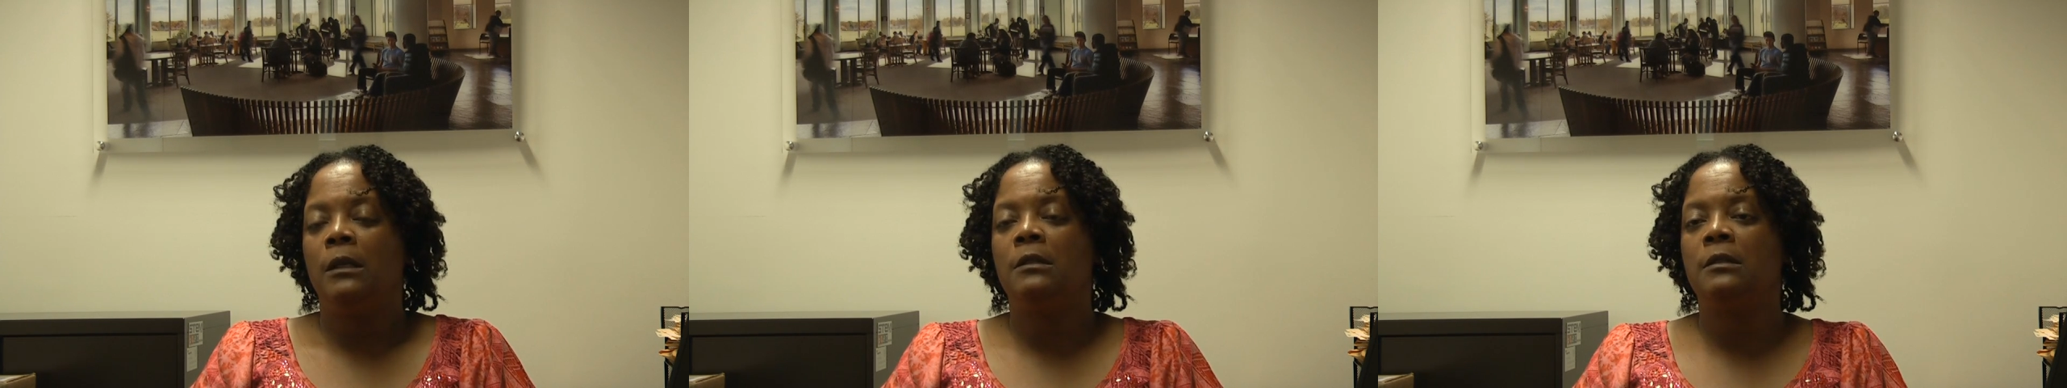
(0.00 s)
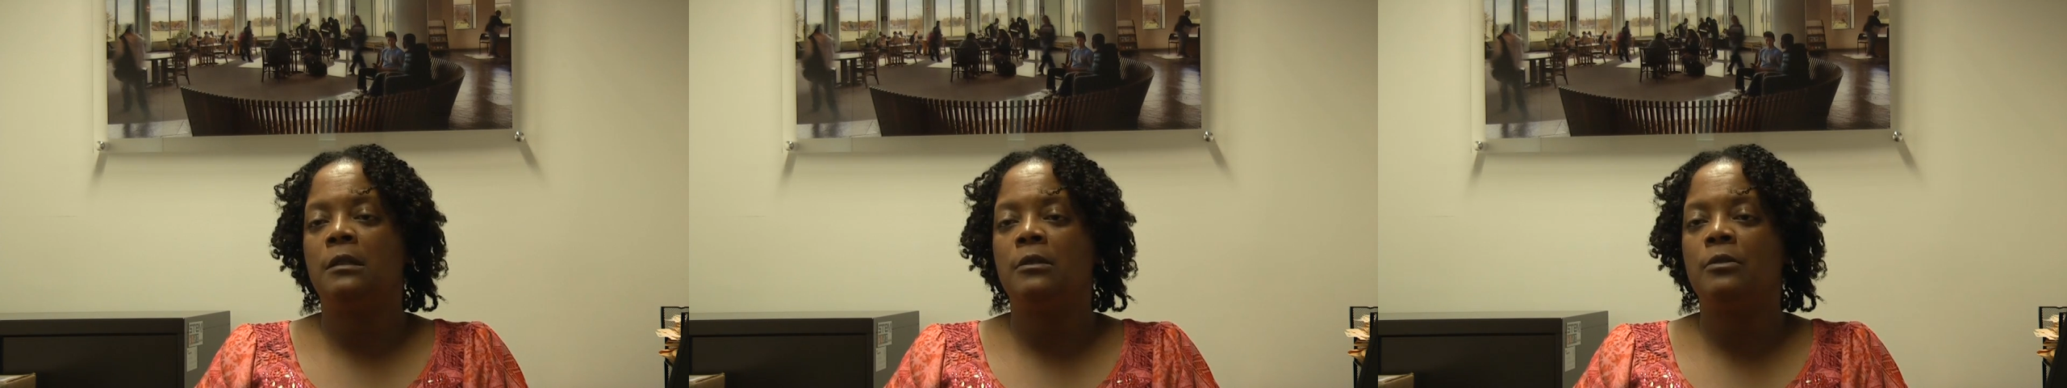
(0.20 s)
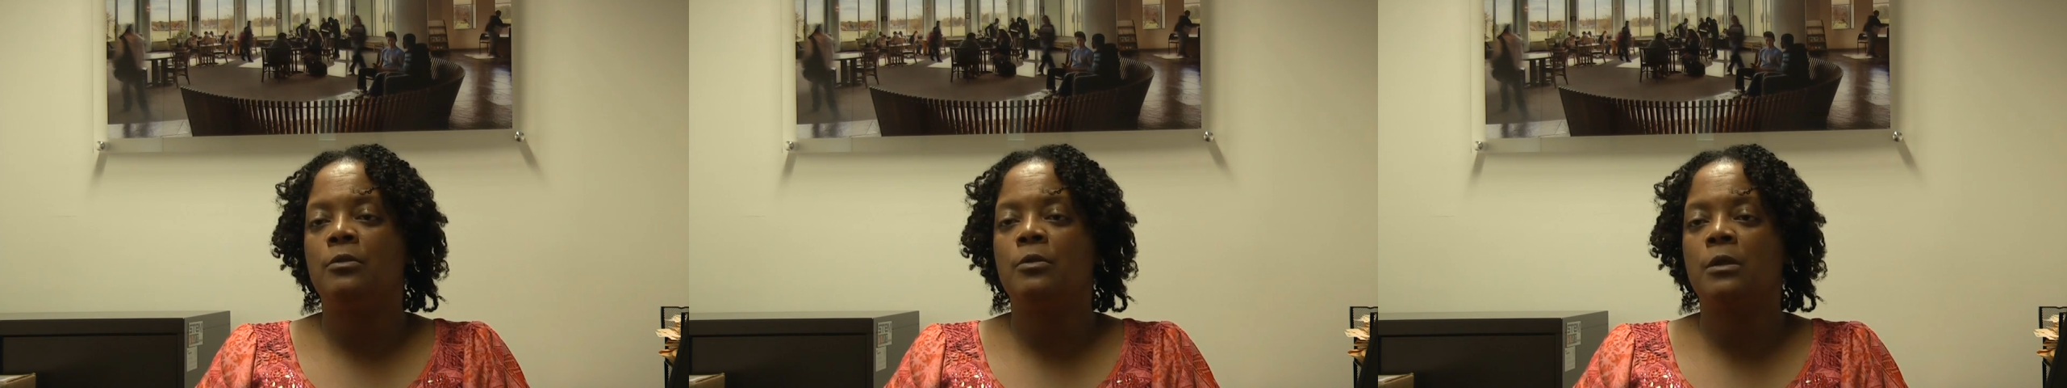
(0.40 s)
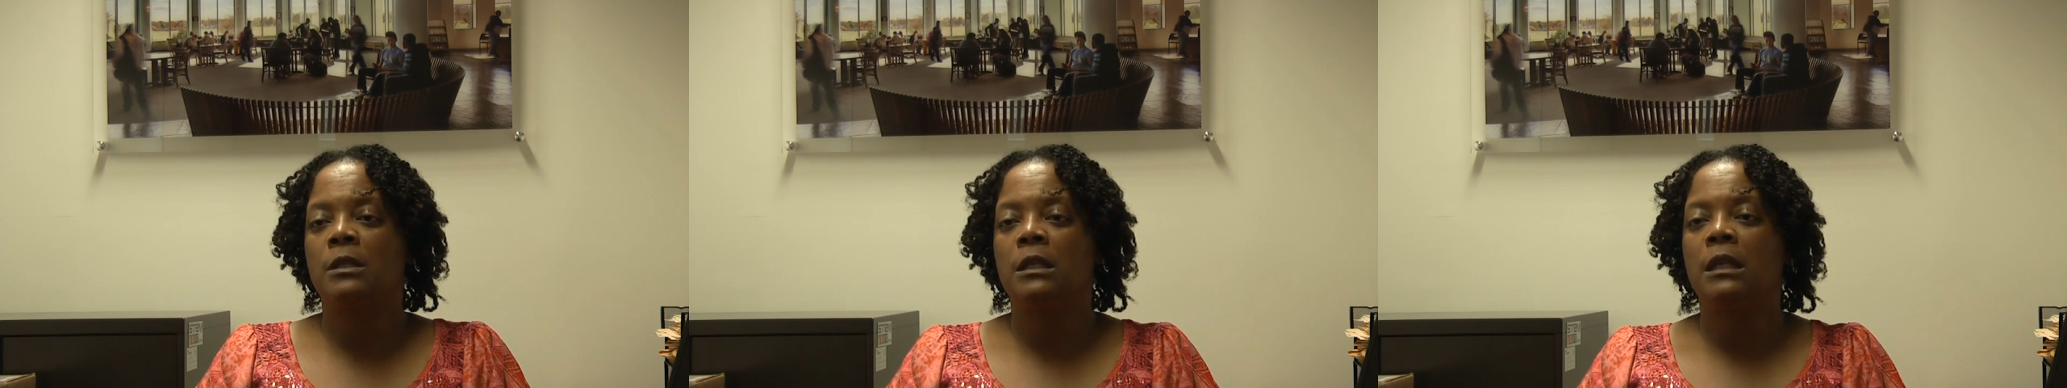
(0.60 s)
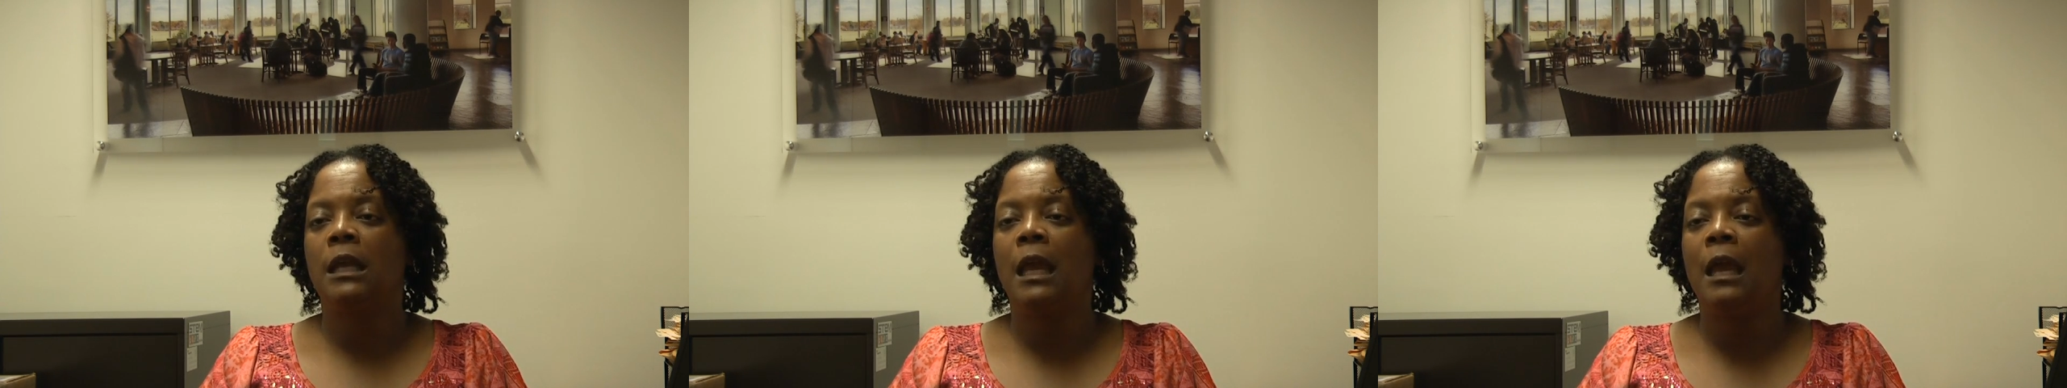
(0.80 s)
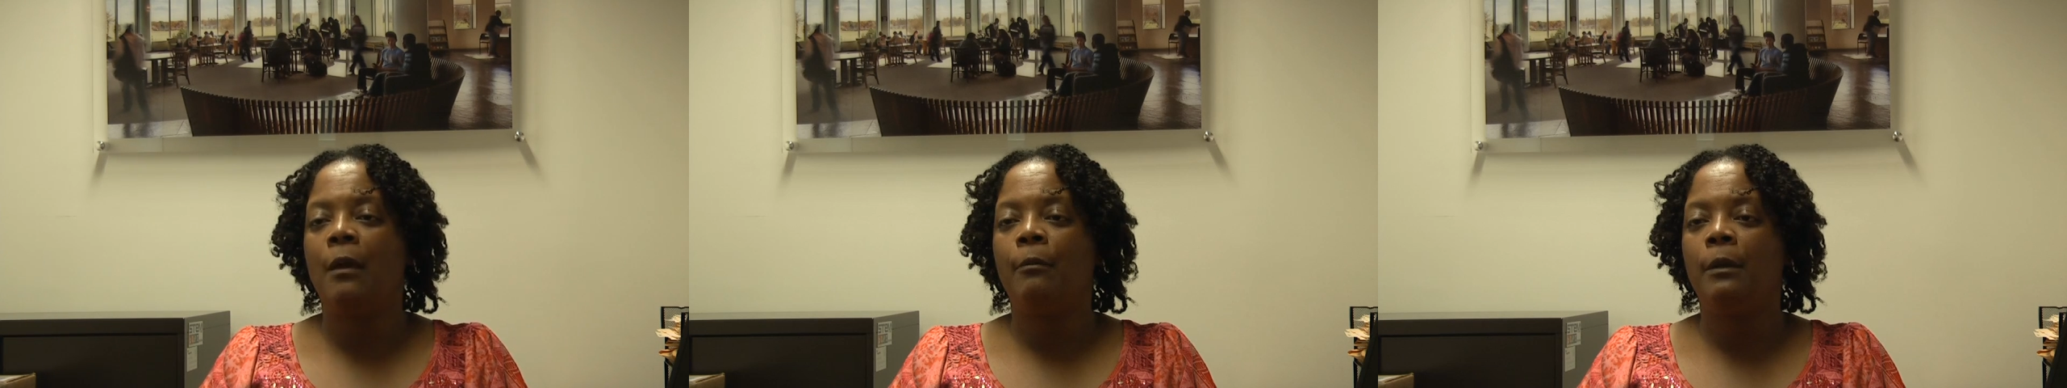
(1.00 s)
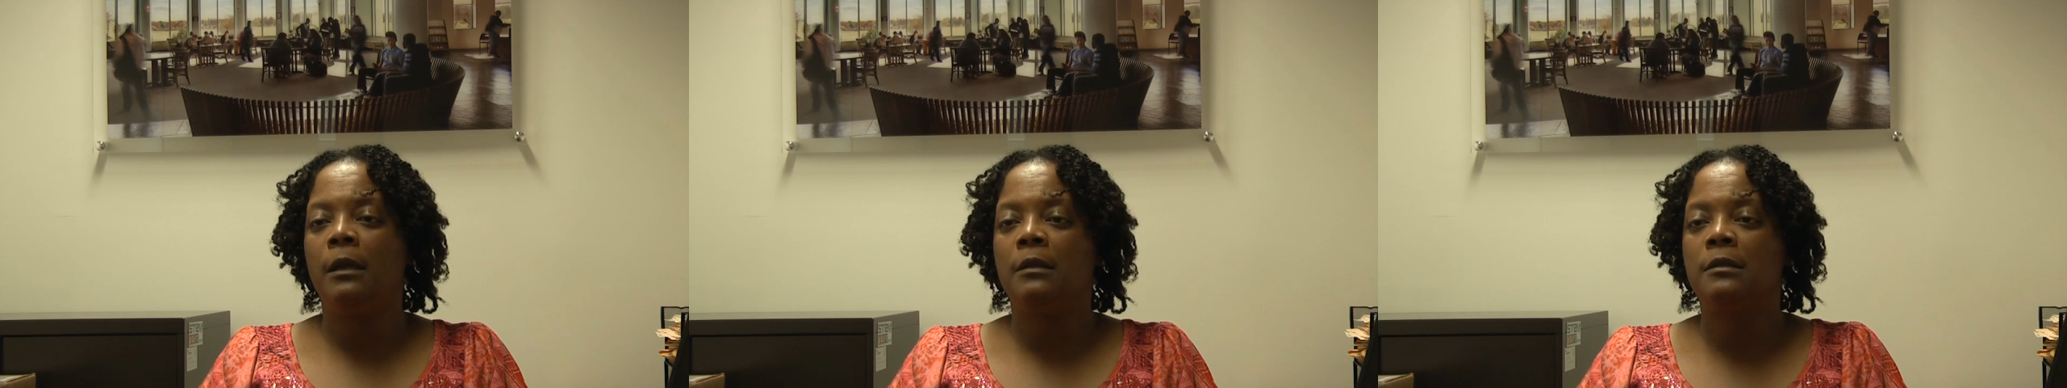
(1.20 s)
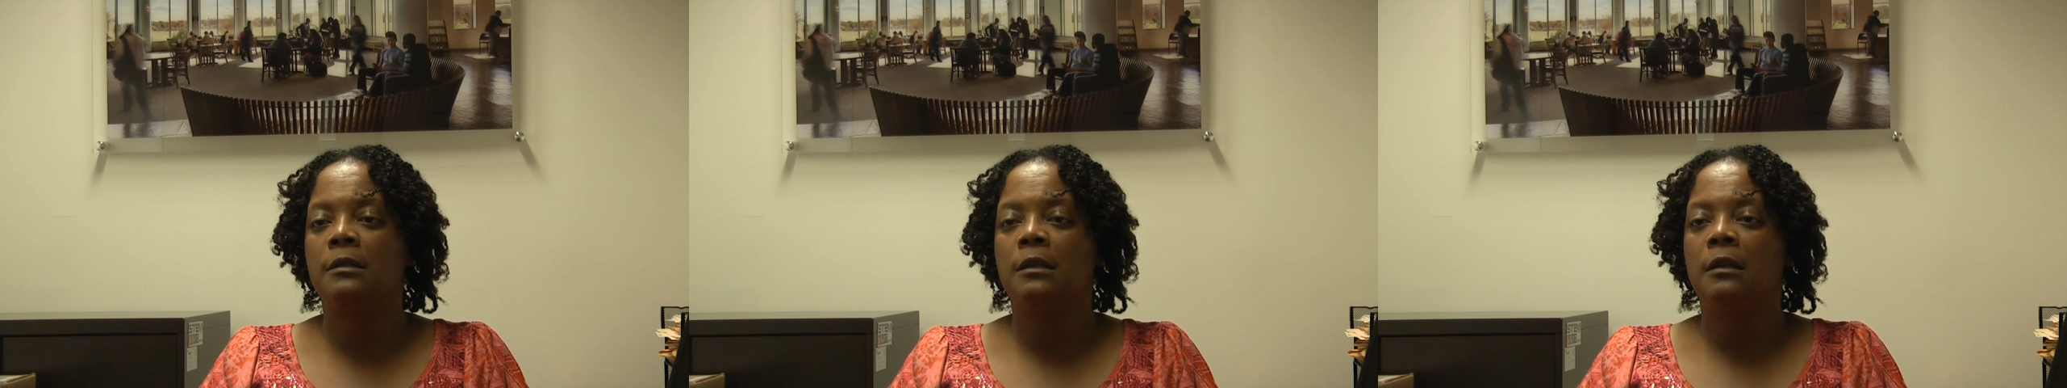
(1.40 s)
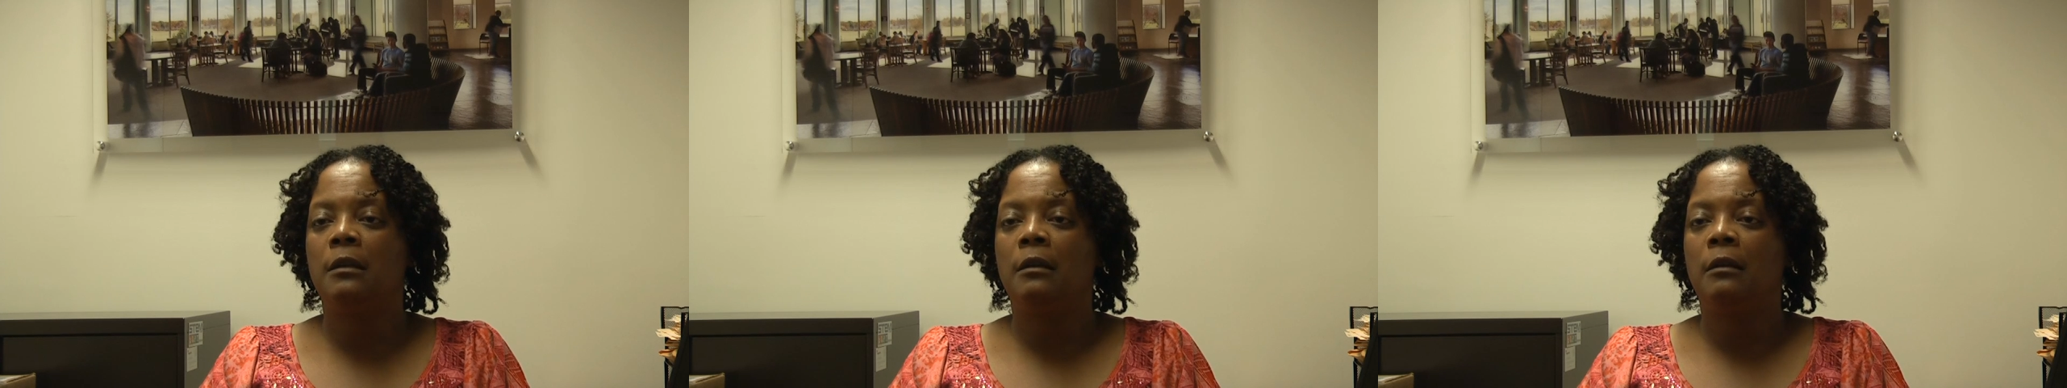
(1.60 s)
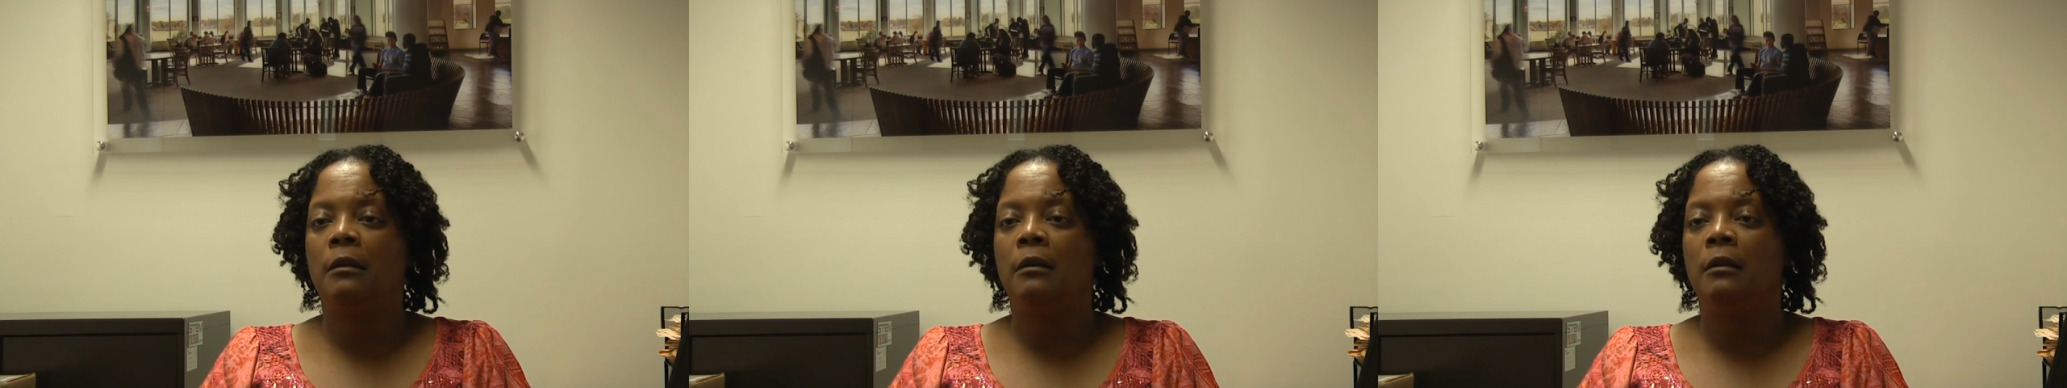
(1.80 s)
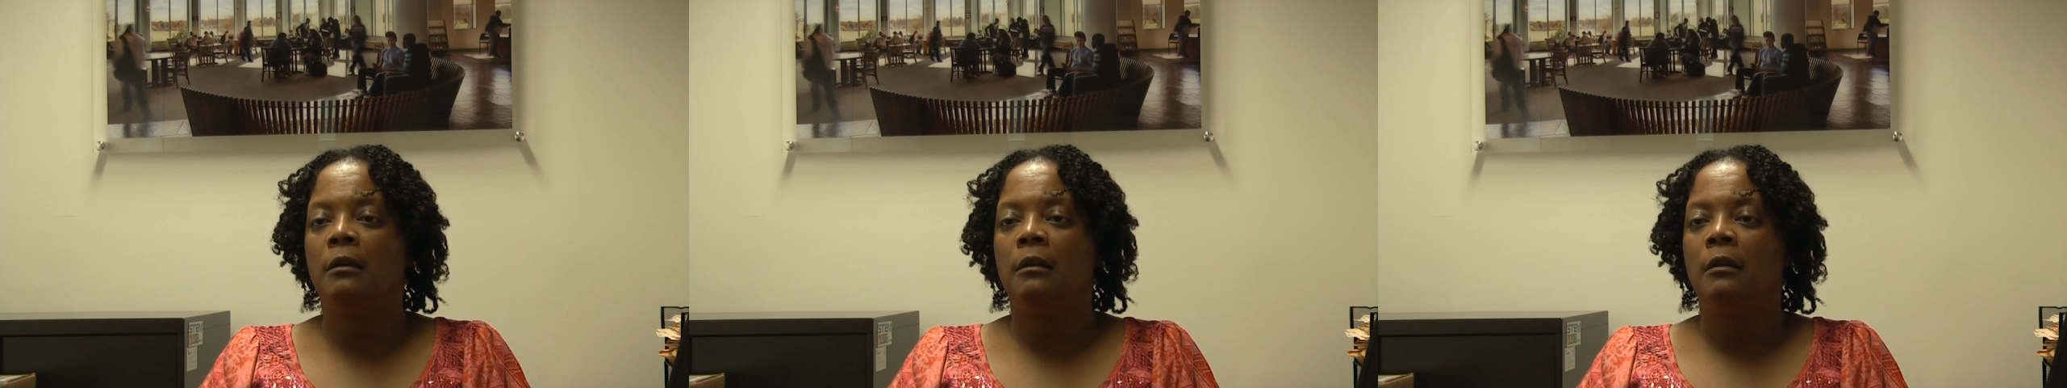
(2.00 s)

into doors and cabinets, and